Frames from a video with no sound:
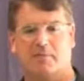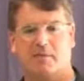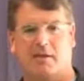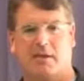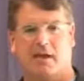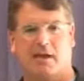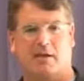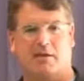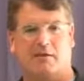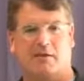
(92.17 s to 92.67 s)

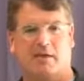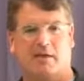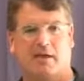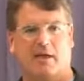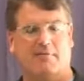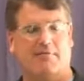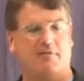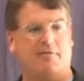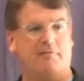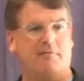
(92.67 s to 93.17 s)
that had
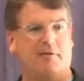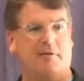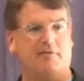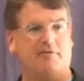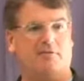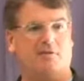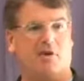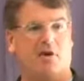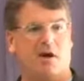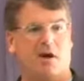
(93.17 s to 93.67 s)
heavy
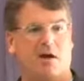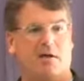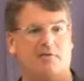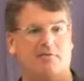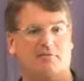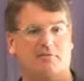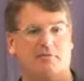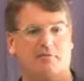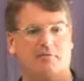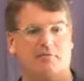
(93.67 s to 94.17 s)
fixed
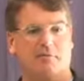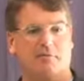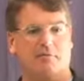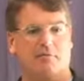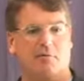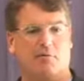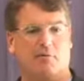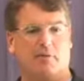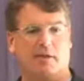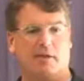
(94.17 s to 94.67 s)
costs
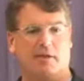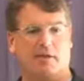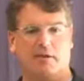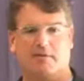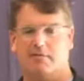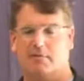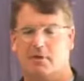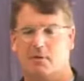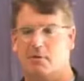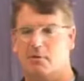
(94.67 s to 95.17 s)
before they could
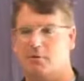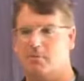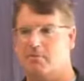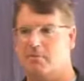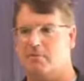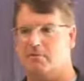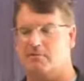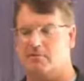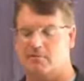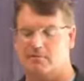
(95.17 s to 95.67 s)
even go into
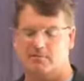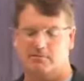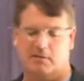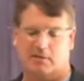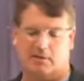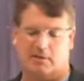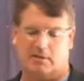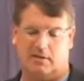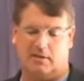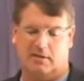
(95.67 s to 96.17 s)
business,
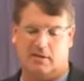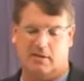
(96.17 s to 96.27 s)
like